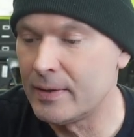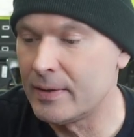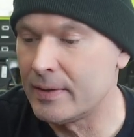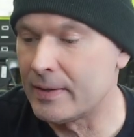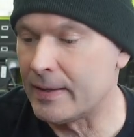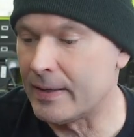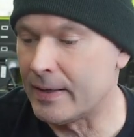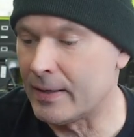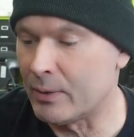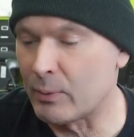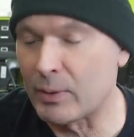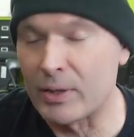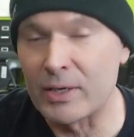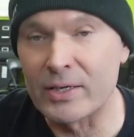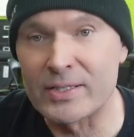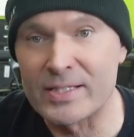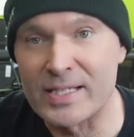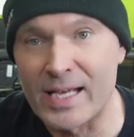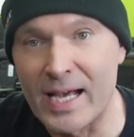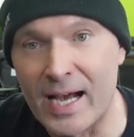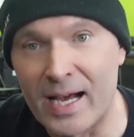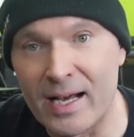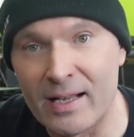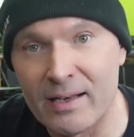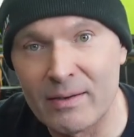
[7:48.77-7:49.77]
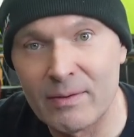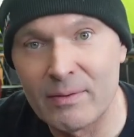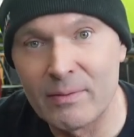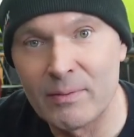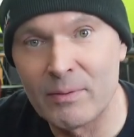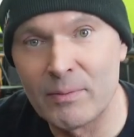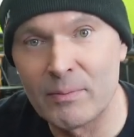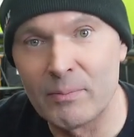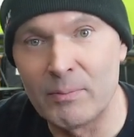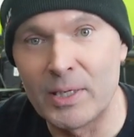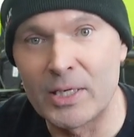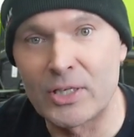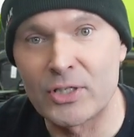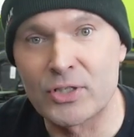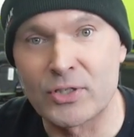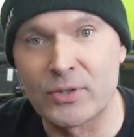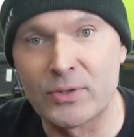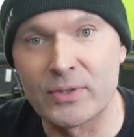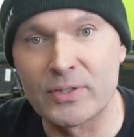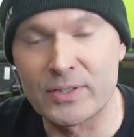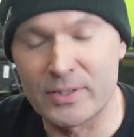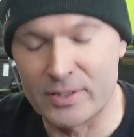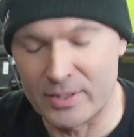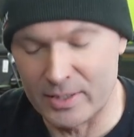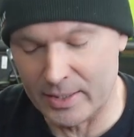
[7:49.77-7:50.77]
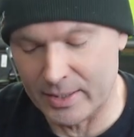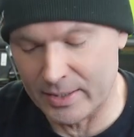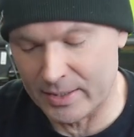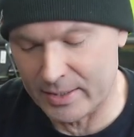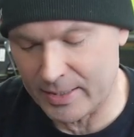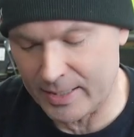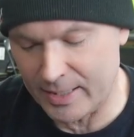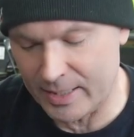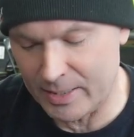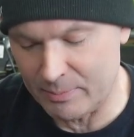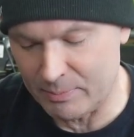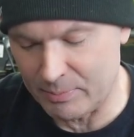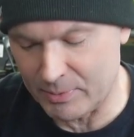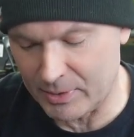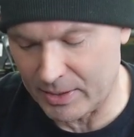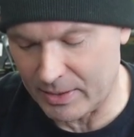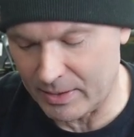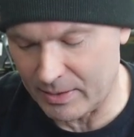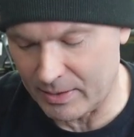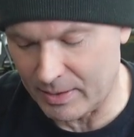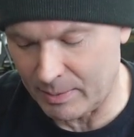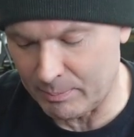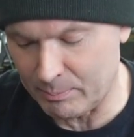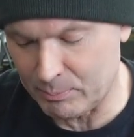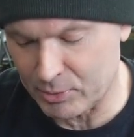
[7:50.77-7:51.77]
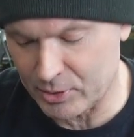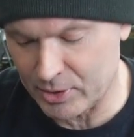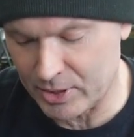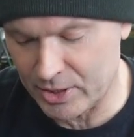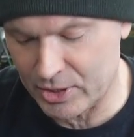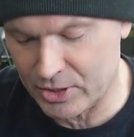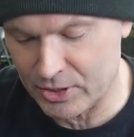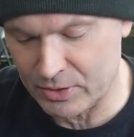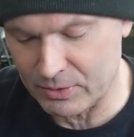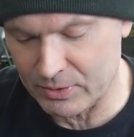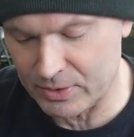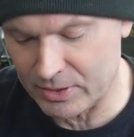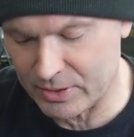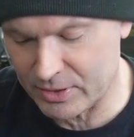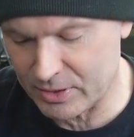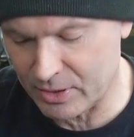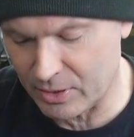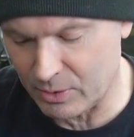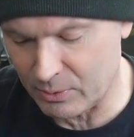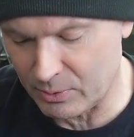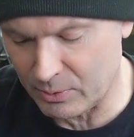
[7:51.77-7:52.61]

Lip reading: where it's at. Make sure it stayed tight, but I'm pretty sure this is gonna